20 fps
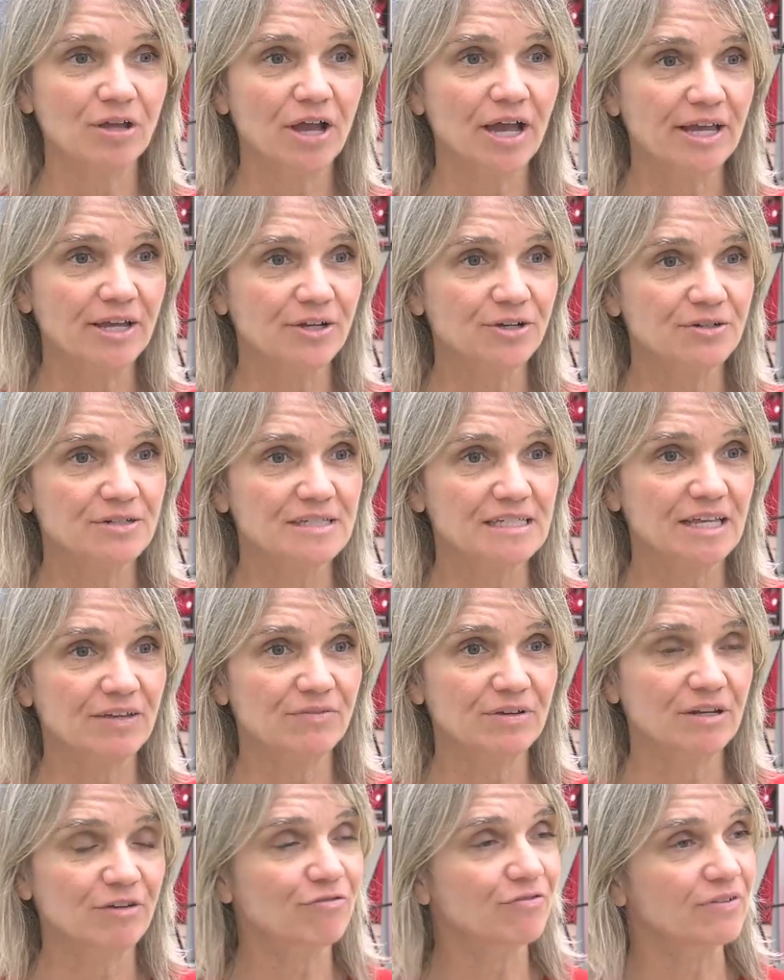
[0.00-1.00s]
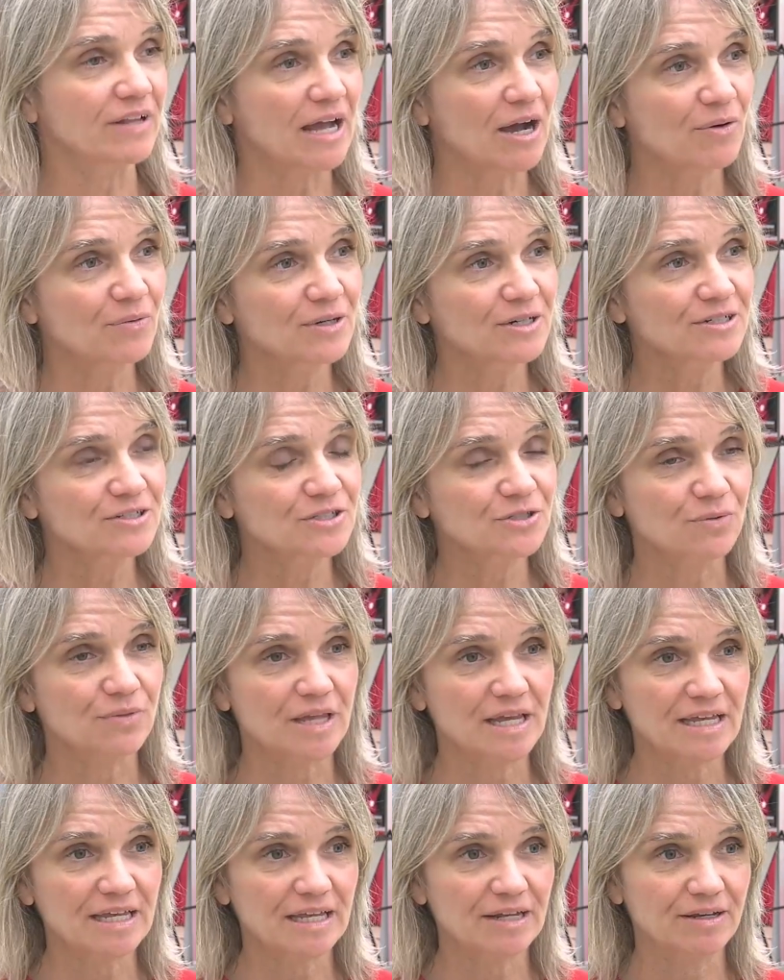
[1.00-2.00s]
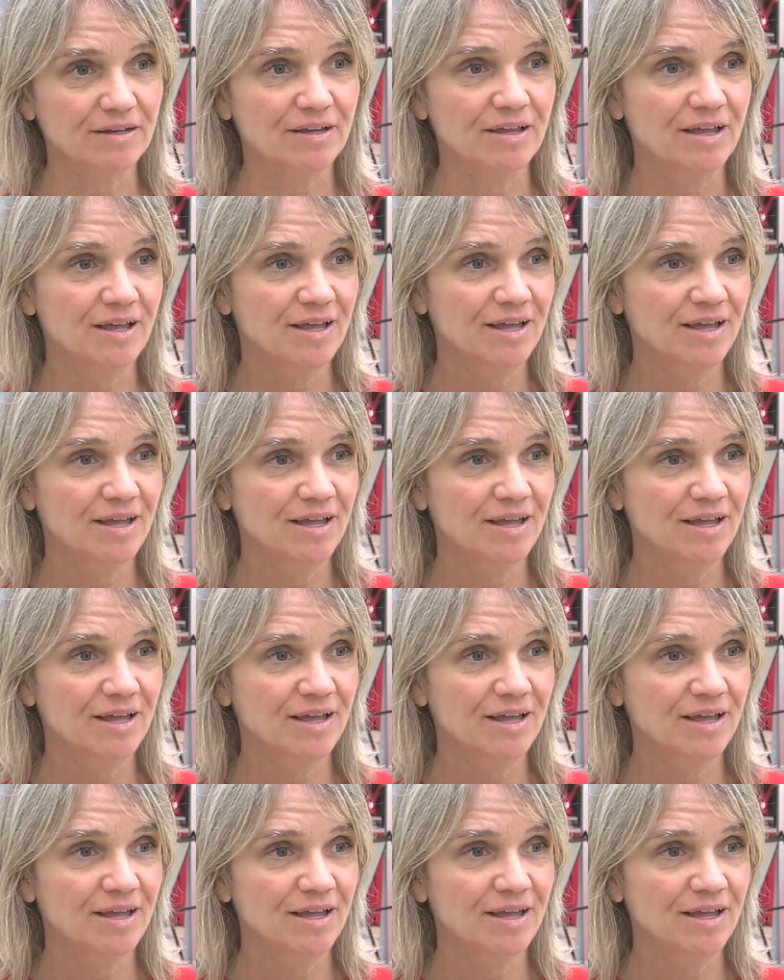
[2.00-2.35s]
hiker is given a flower so they can